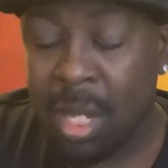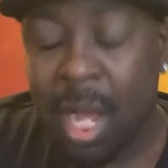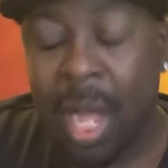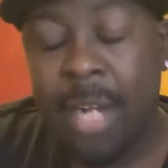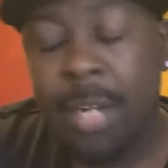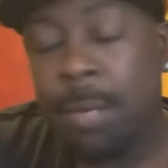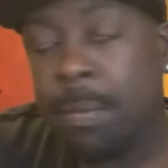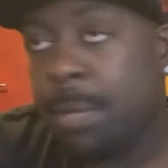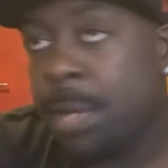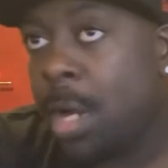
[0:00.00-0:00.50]

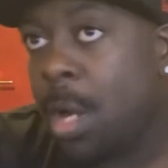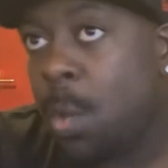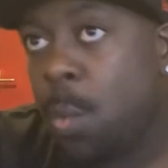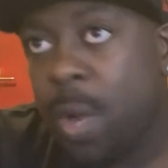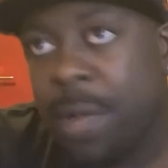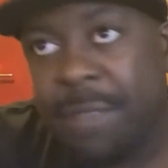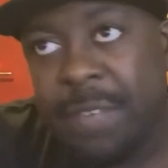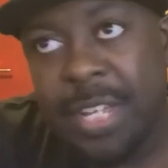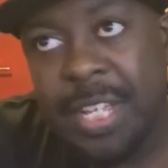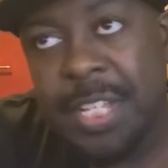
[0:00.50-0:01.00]
I don't know,
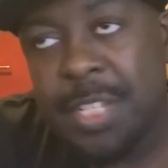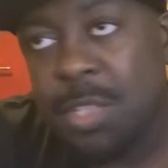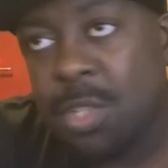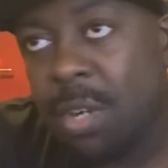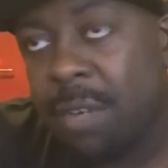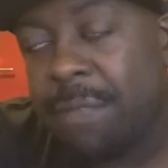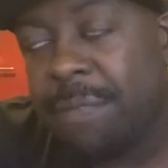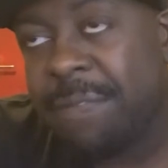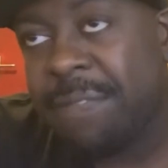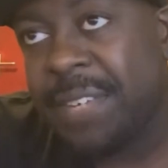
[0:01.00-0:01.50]
whether he's
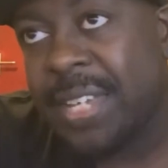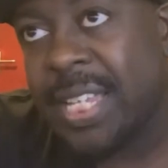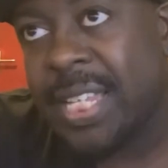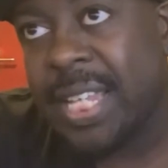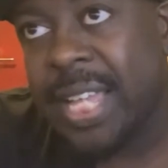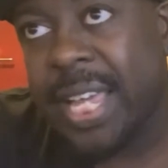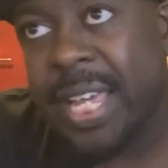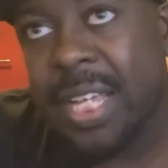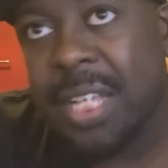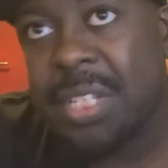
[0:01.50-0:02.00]
got
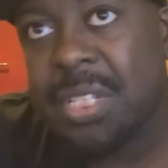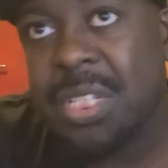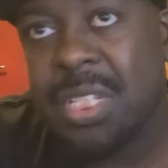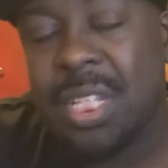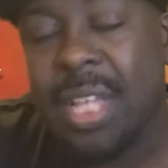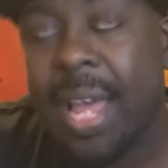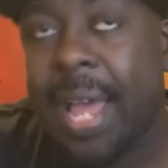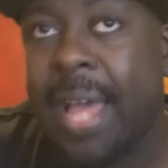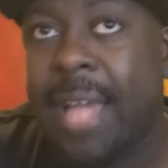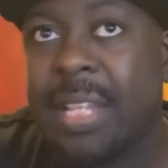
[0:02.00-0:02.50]

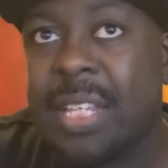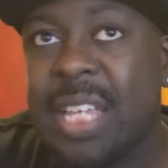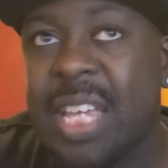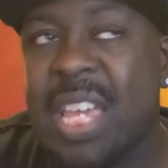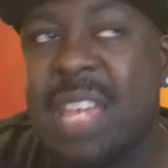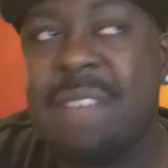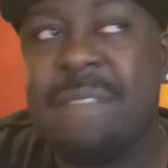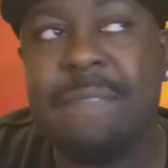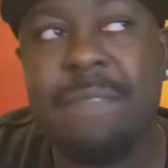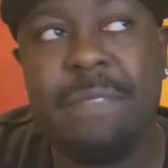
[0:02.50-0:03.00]
Phoenix and
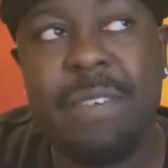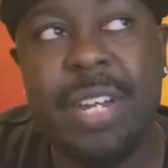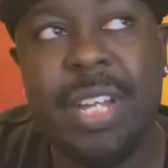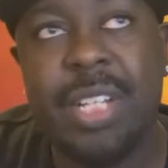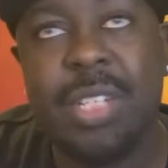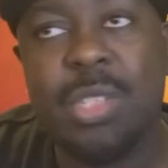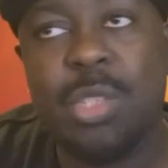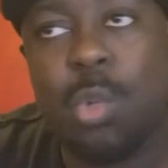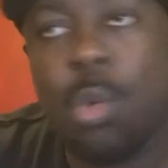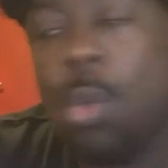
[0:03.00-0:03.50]

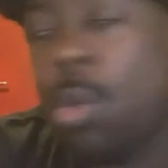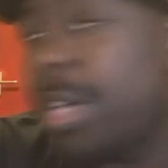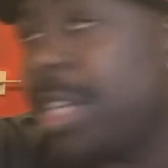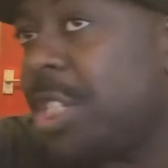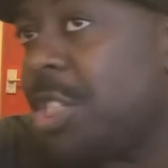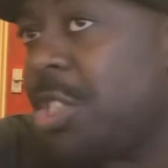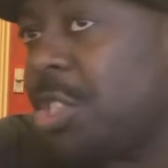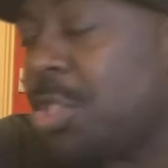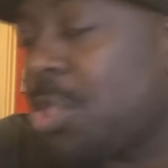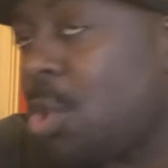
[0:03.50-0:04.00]
Ifrit, or
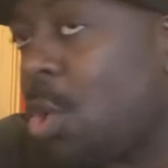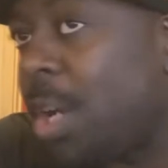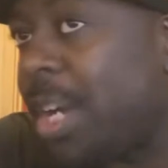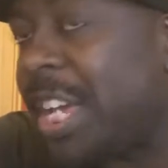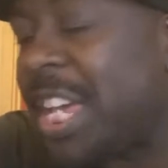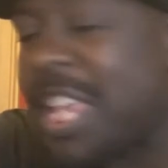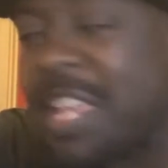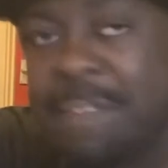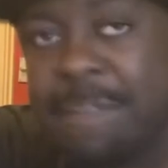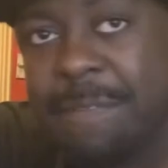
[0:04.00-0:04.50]
he's just
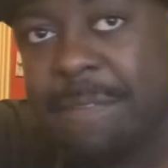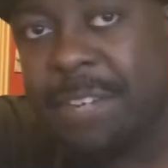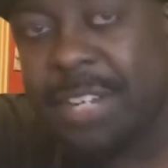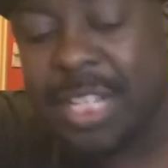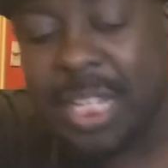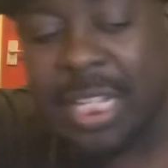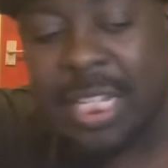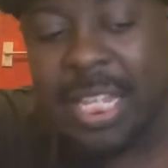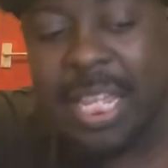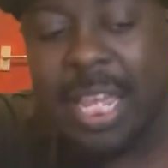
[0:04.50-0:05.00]
got
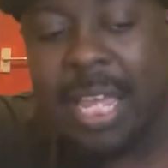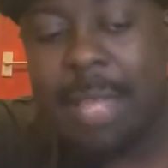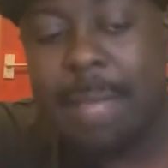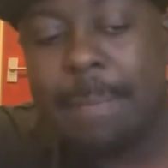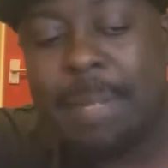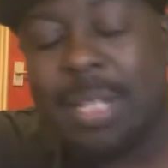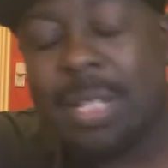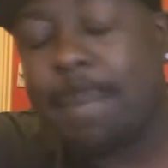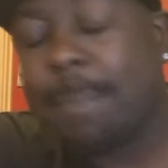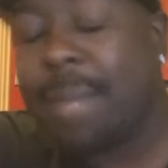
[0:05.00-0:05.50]
Ifrit in
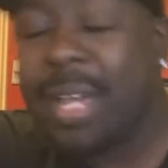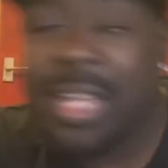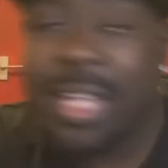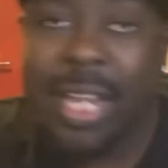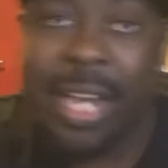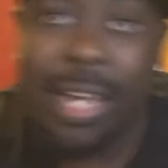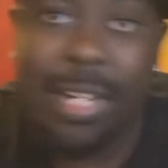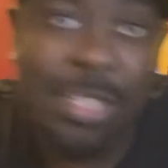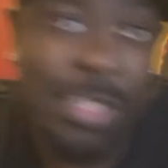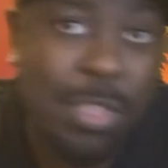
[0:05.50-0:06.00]
him and the main
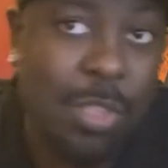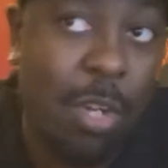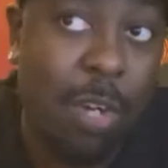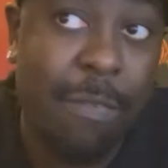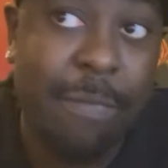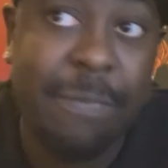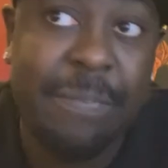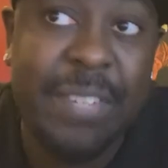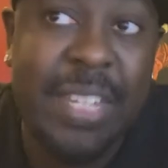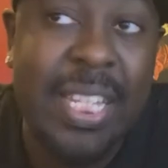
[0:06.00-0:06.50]
character's
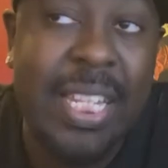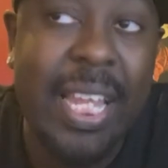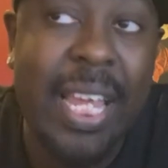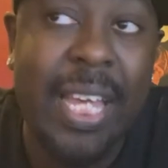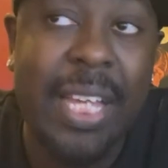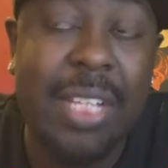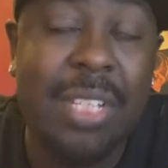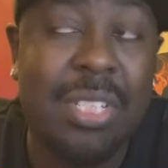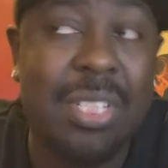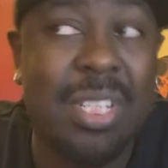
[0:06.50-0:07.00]
got
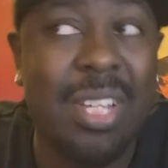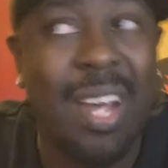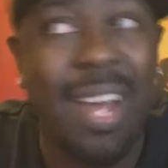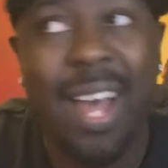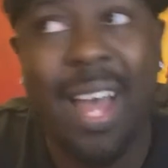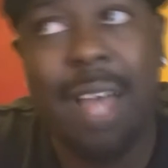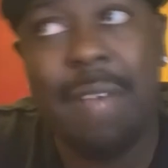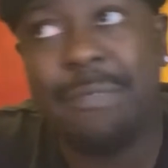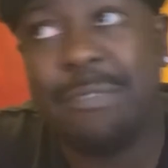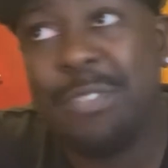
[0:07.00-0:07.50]
Phoenix.
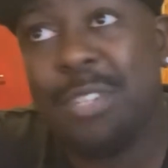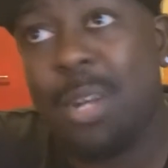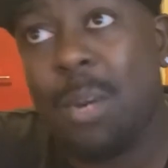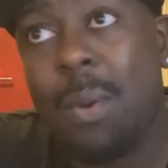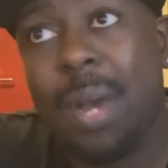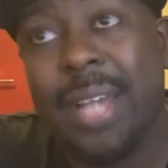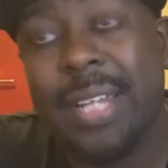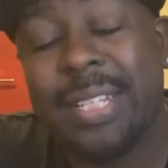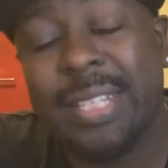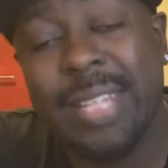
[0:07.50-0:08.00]
I have
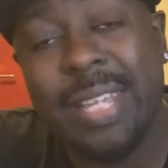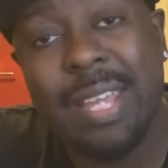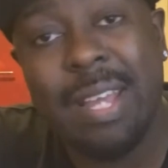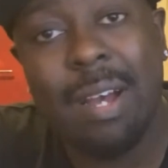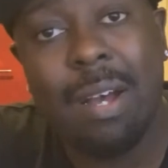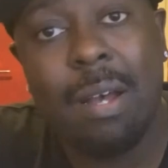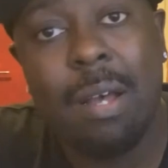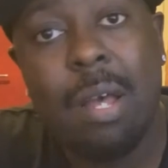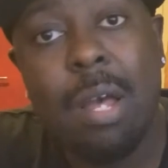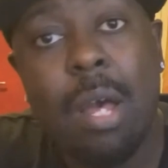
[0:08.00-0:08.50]
no
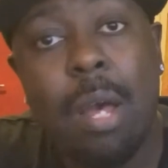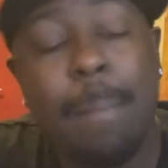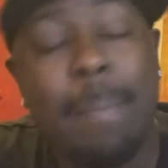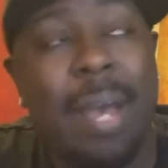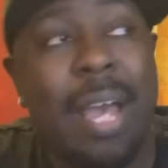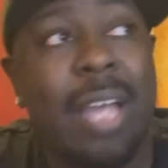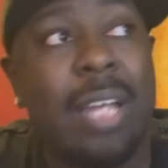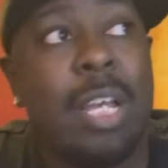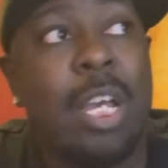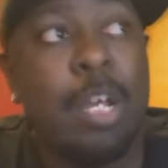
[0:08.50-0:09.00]
idea,
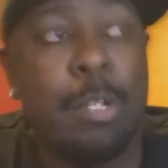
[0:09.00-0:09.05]
man.